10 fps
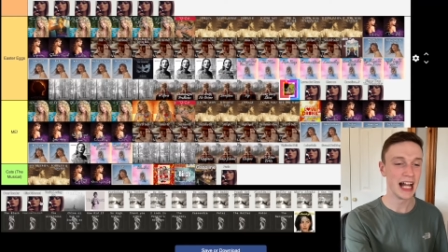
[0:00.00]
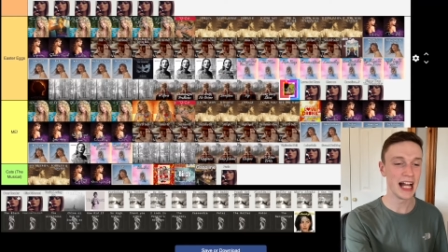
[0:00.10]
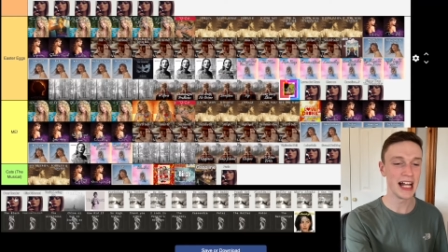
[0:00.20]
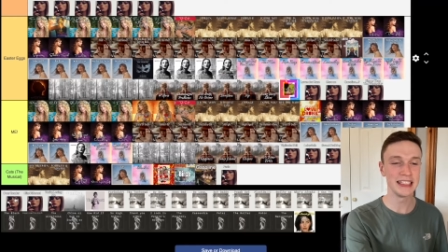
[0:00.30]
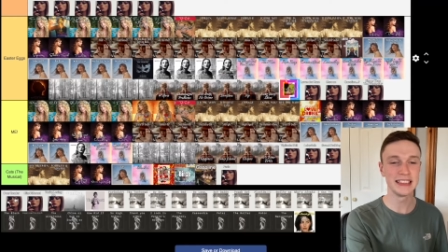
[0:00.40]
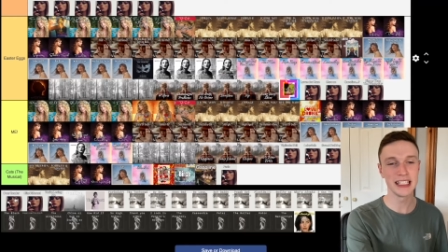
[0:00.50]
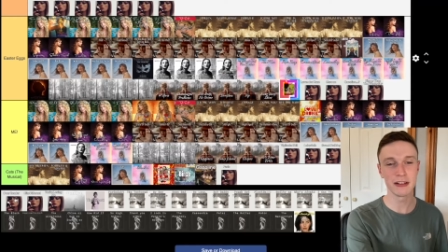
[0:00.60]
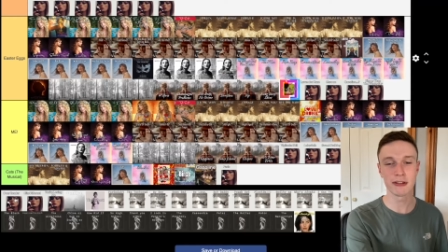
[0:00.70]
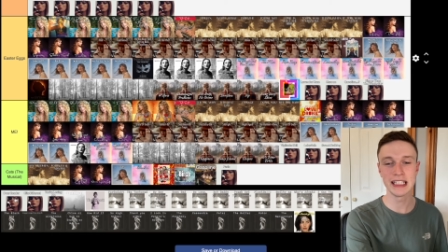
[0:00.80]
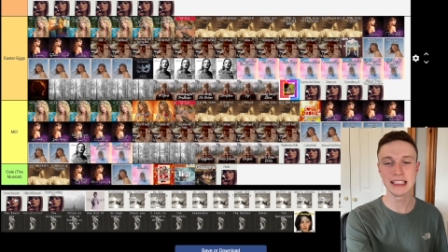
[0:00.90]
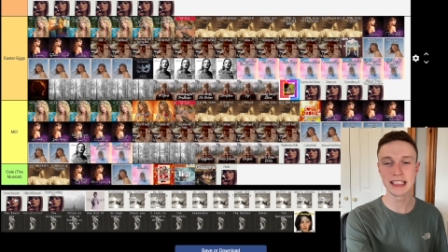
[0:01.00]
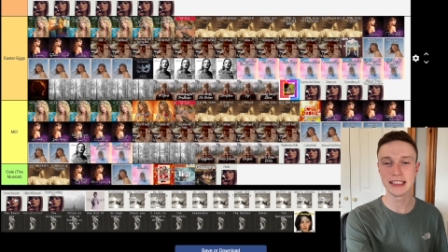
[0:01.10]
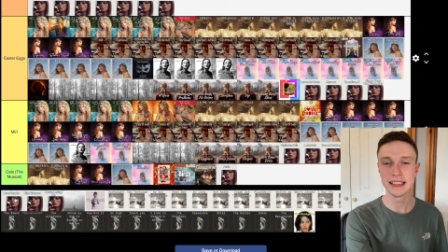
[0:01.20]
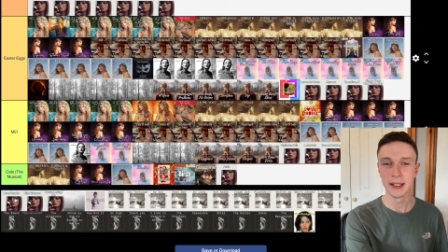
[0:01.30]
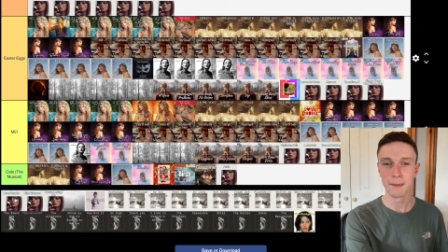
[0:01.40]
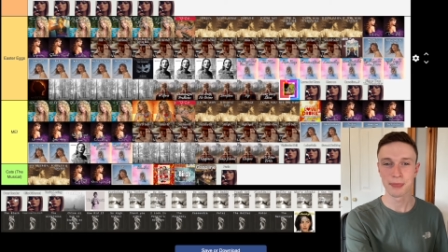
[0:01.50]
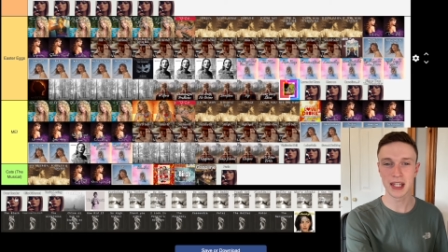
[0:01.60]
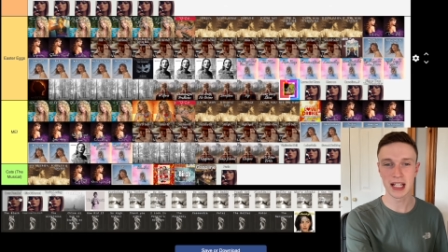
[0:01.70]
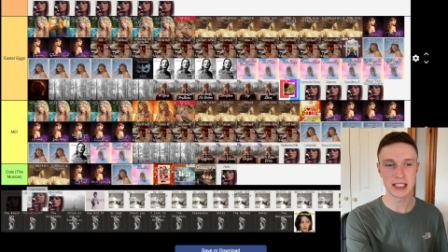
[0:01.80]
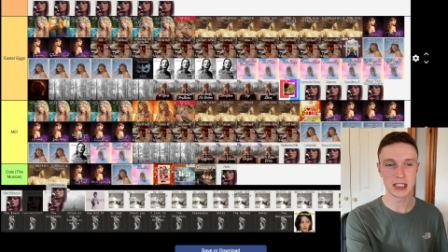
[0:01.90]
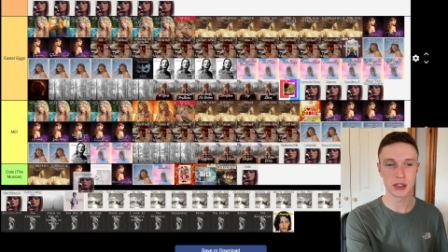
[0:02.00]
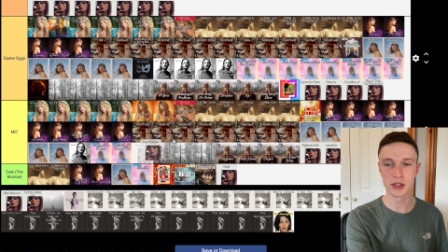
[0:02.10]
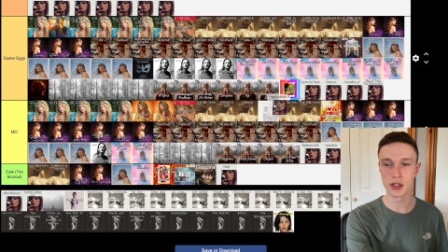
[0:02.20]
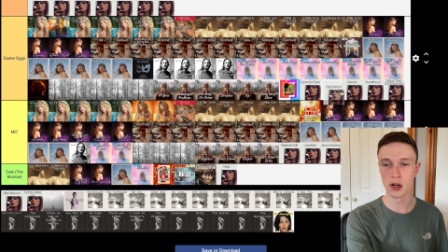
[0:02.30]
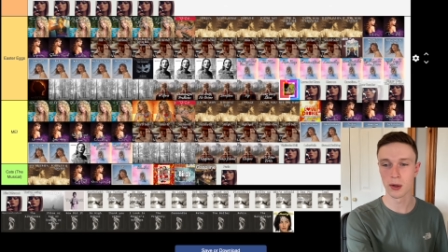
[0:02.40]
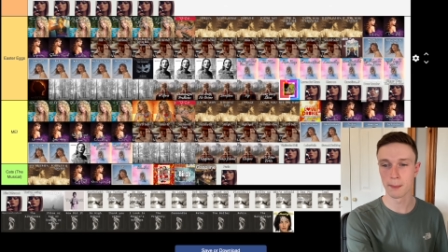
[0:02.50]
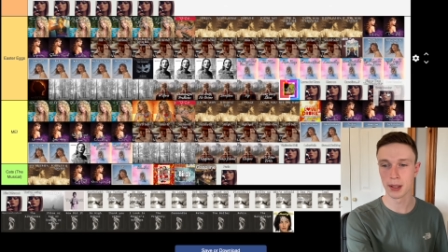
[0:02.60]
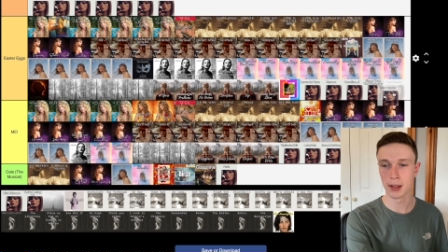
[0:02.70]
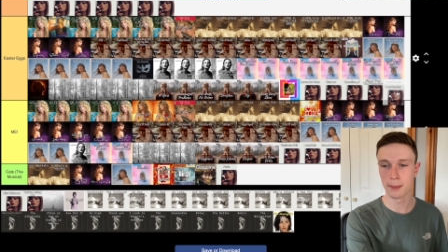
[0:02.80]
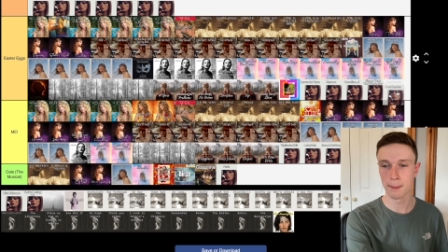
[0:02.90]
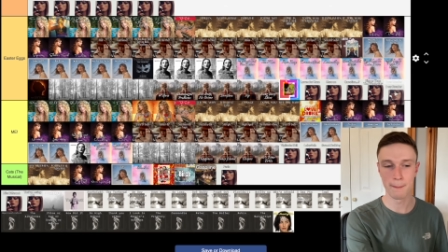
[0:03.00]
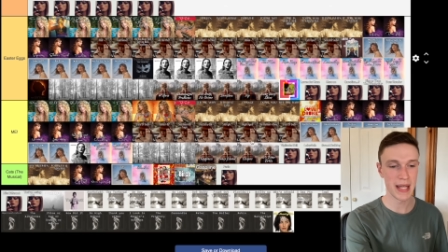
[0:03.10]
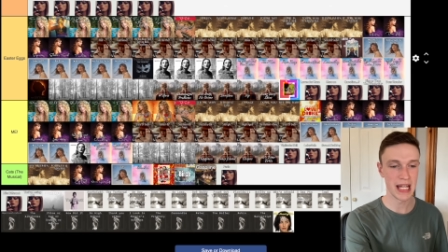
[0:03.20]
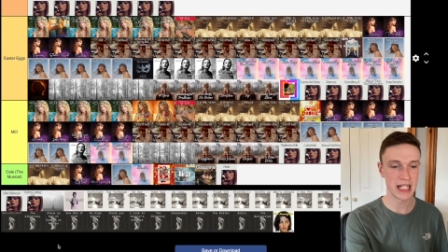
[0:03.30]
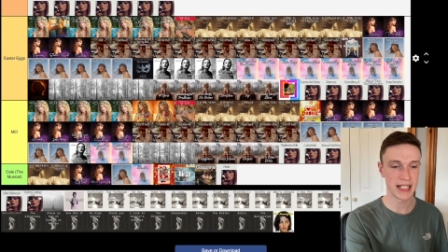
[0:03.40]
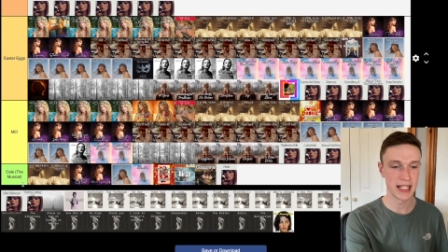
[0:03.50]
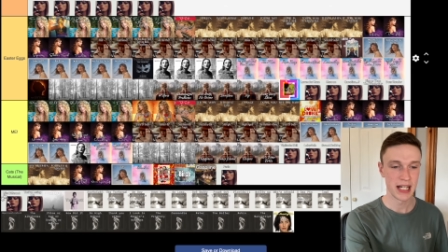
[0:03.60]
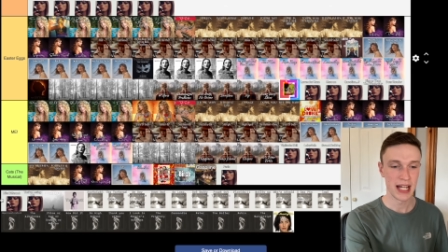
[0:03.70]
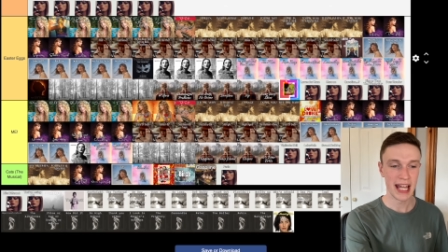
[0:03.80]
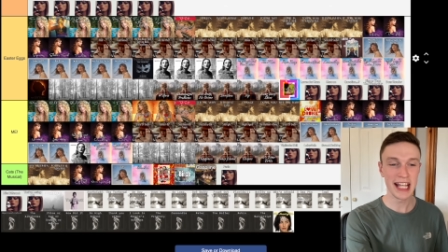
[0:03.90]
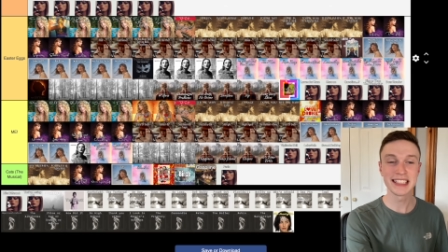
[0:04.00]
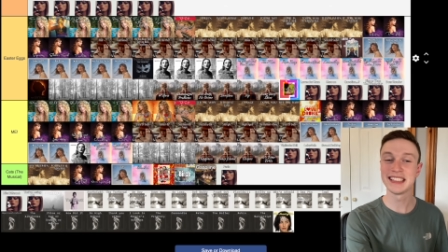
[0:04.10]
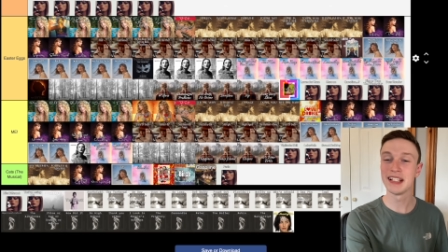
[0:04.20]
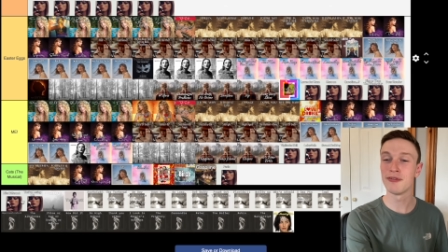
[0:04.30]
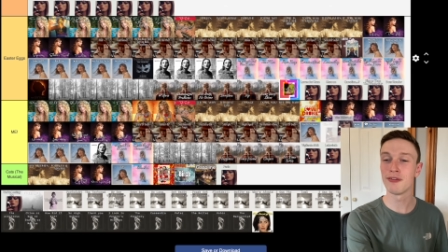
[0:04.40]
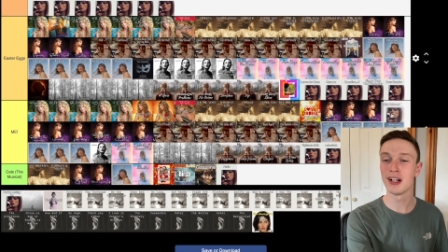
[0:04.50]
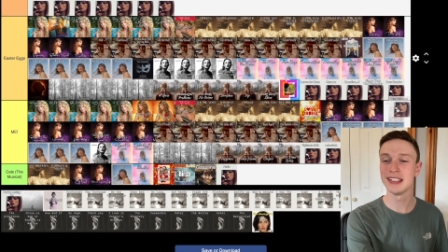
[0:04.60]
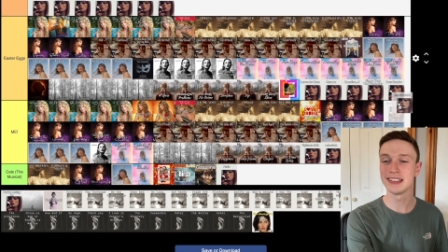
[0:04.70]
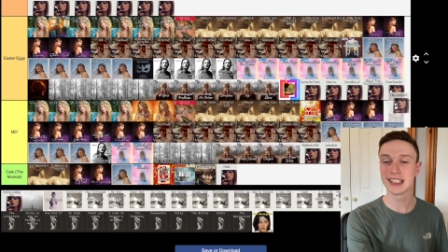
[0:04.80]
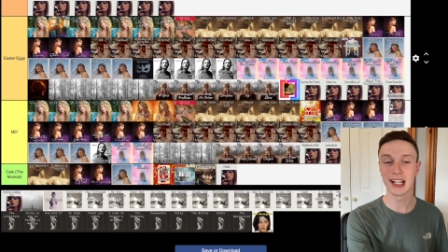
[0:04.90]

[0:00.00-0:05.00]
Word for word: Uh, Dear Reader, that's a good song, but mid. Hits different.